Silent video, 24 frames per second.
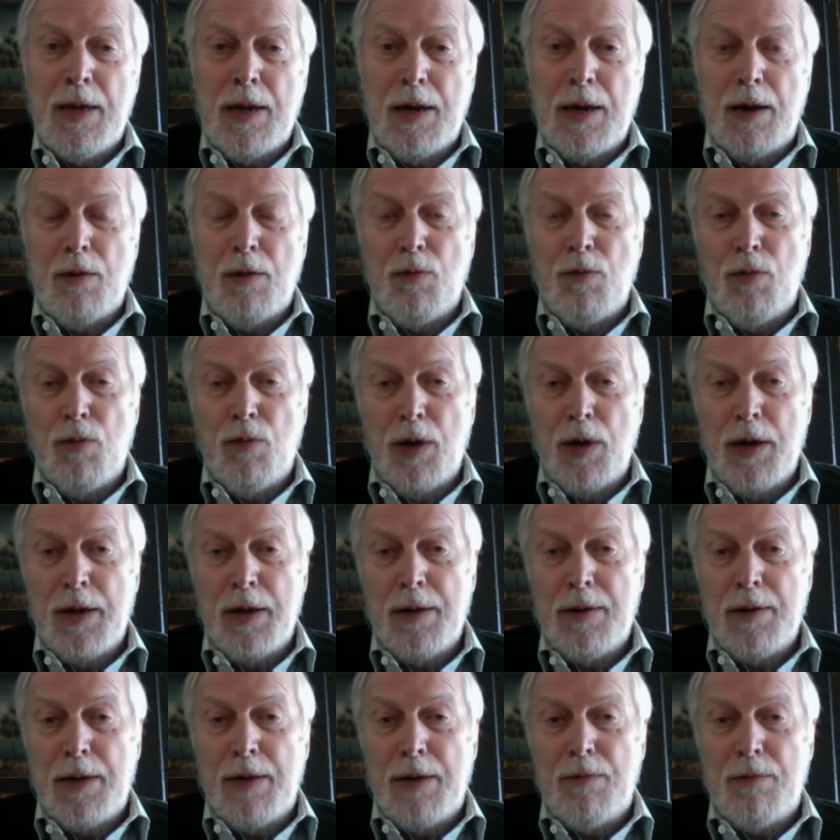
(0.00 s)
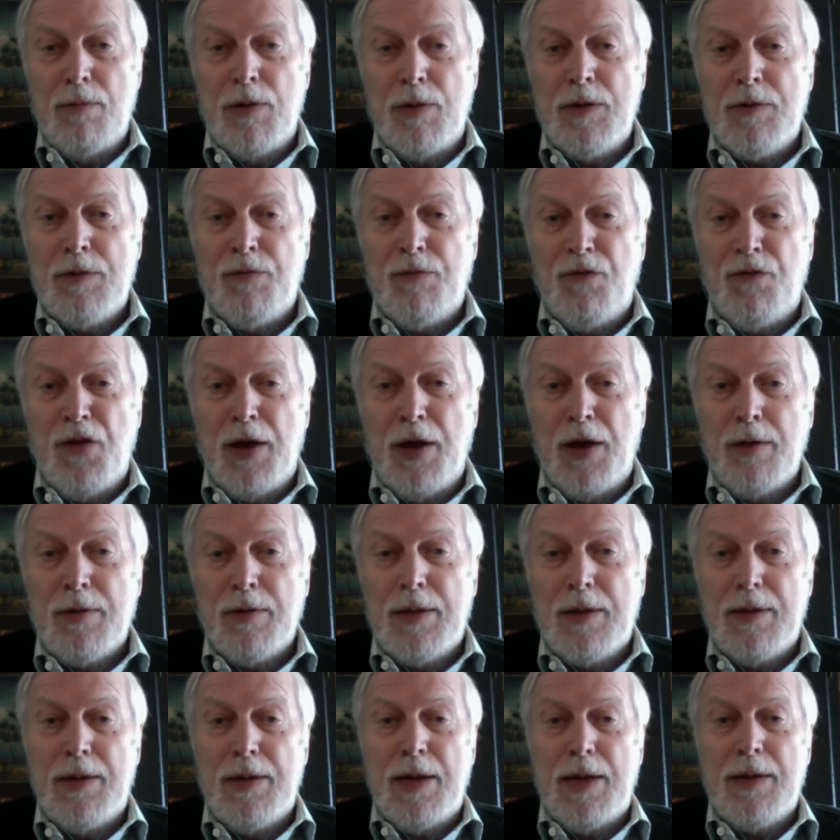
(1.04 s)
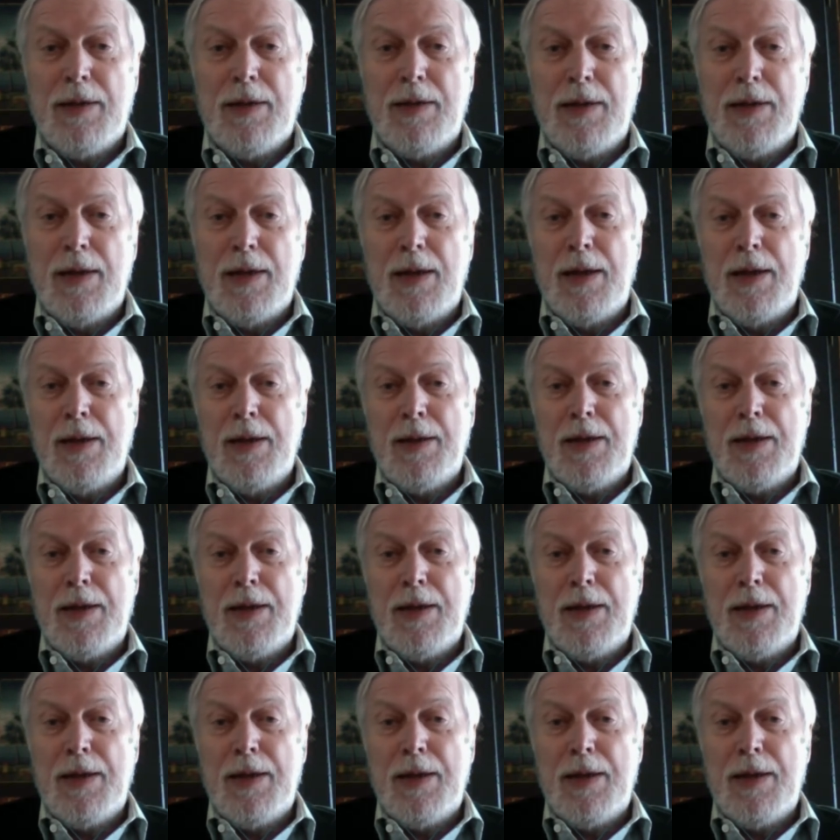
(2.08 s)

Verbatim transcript: uh, where it was felt that uh,